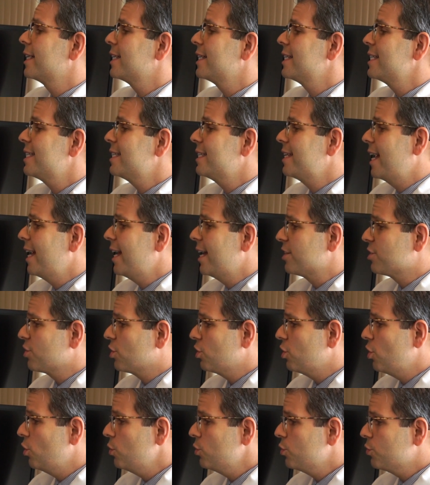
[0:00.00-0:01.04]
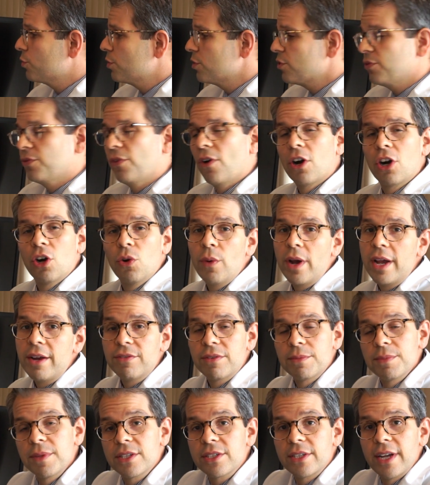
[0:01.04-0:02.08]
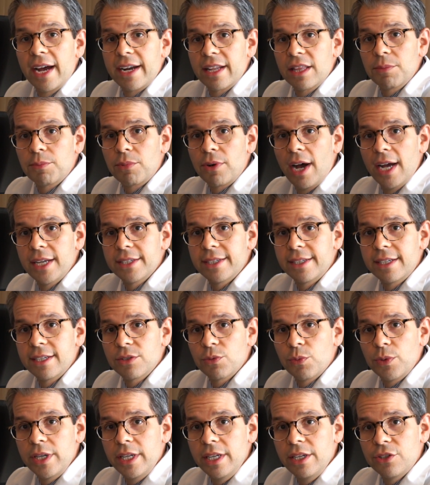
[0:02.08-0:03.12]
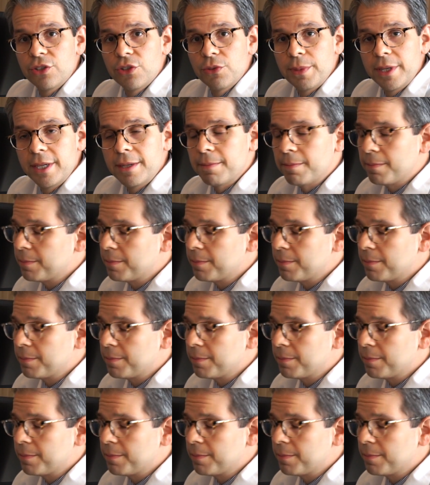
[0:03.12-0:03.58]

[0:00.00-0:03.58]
stay as close or as far away from the side of the prostate as we need to be.